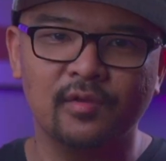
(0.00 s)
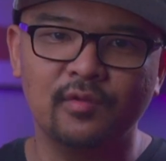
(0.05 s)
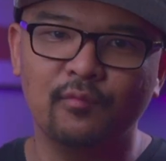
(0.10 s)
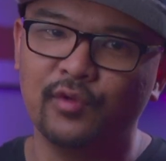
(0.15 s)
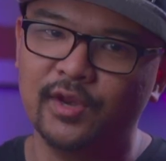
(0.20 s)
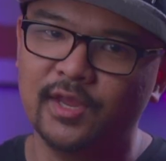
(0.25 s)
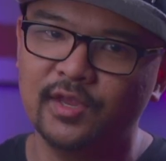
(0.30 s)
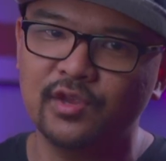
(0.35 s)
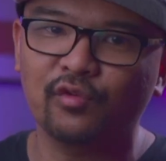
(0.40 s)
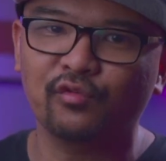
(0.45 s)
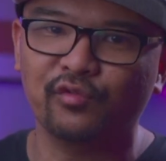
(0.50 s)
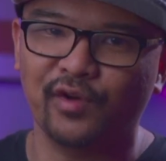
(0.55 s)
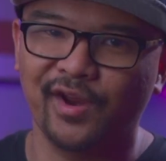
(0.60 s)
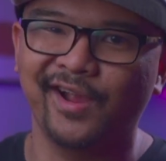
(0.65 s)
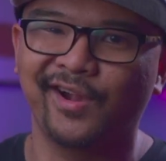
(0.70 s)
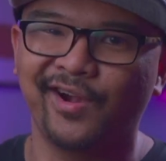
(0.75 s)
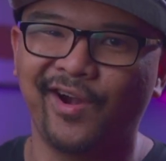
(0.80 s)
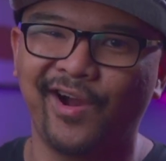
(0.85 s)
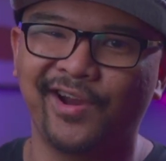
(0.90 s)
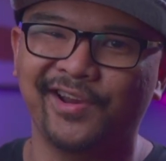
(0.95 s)
we need your
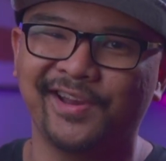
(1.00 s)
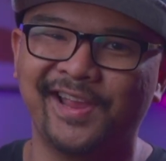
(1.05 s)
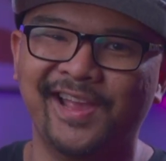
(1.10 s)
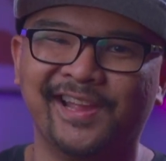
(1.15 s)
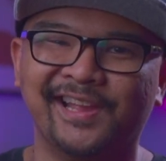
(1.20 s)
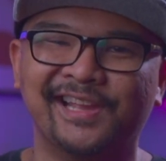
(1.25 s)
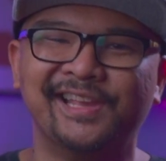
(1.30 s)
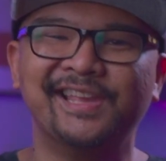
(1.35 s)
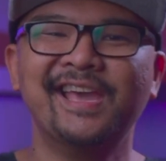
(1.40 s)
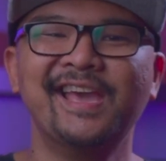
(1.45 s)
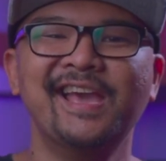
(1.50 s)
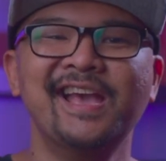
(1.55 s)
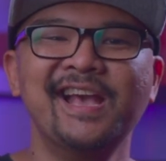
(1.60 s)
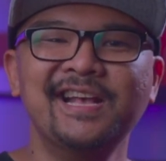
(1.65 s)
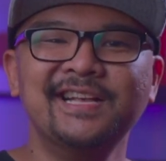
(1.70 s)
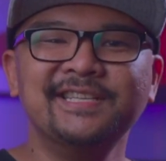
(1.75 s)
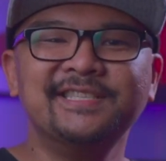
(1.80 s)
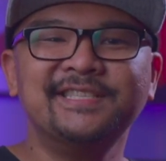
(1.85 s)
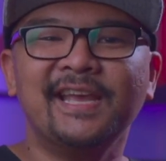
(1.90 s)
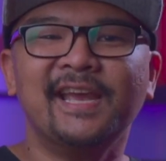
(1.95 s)
credit card.
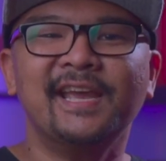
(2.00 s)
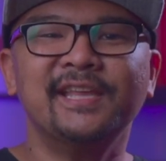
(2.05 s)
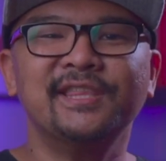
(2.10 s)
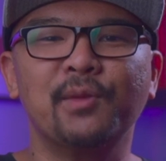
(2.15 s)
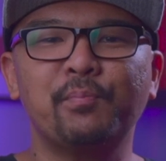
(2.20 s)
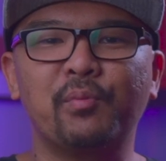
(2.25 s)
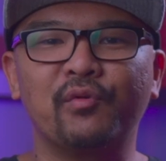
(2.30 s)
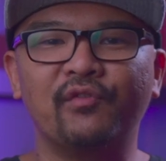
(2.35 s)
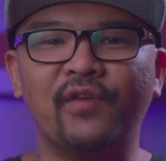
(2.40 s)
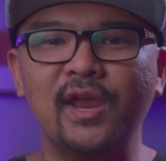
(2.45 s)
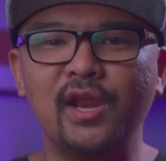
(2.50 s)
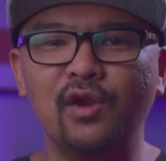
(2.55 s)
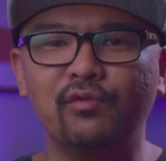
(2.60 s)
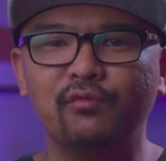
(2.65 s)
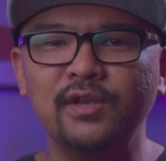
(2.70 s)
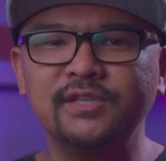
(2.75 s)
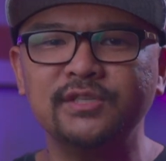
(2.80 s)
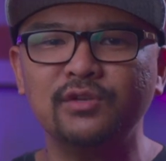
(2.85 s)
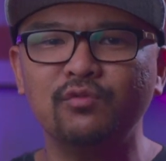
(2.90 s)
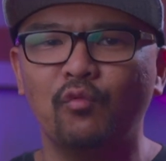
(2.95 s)
Second, they provide a
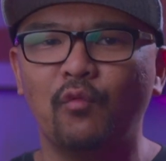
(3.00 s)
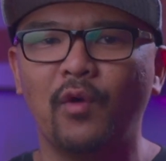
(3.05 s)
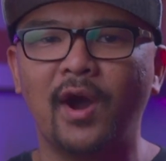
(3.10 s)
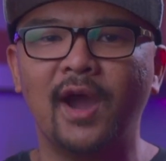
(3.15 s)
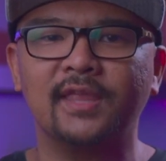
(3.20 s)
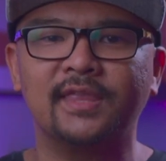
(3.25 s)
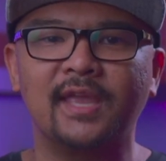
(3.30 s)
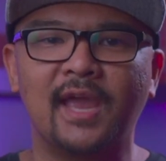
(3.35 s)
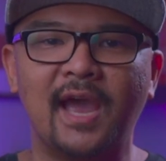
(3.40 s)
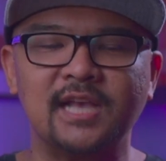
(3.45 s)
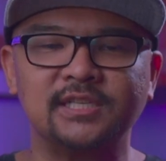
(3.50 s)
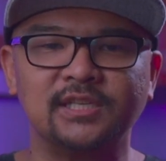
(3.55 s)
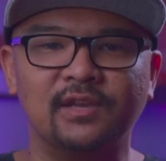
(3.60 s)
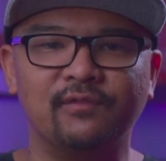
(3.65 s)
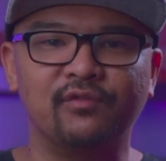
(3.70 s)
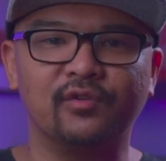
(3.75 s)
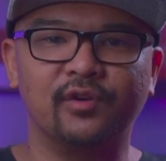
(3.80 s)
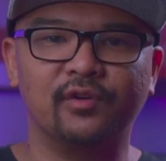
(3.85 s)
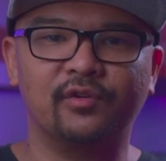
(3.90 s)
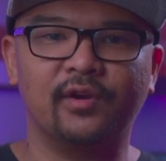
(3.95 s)
reason why they're asking
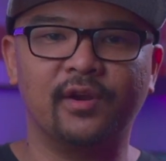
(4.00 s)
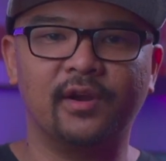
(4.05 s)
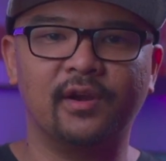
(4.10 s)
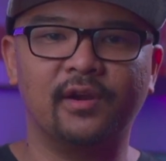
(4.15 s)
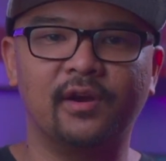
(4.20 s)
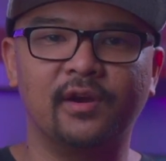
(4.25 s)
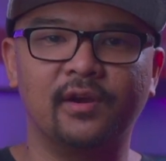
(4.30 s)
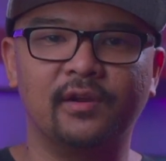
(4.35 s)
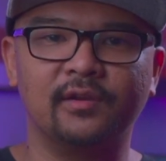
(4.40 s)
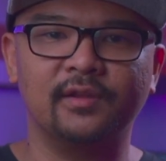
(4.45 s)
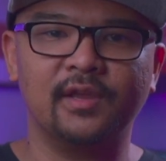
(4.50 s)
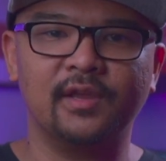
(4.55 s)
for the credit card.